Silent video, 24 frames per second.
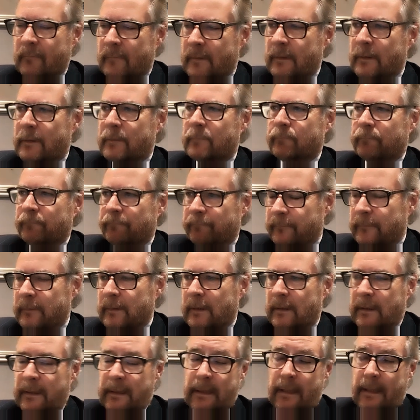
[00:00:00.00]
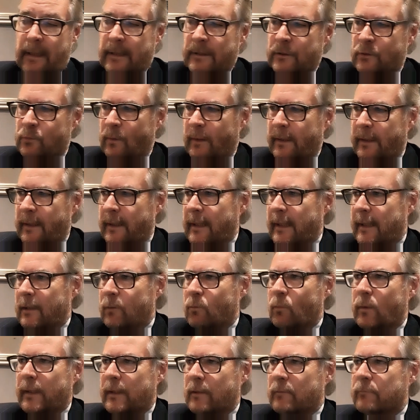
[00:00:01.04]
Yep, and and it's why
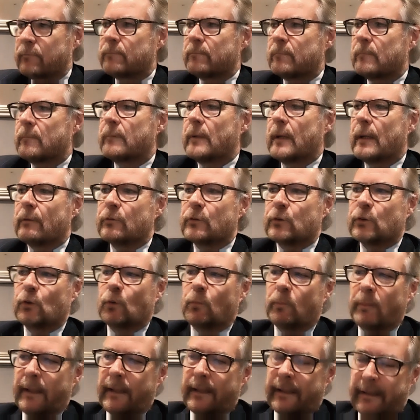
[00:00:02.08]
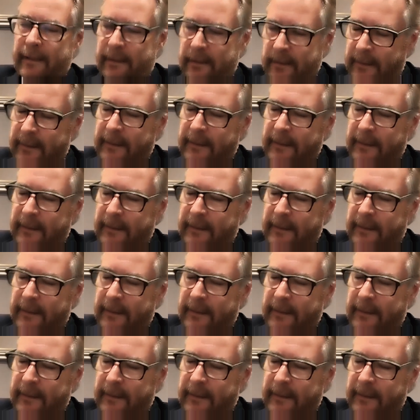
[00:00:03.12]
again we have we have so many and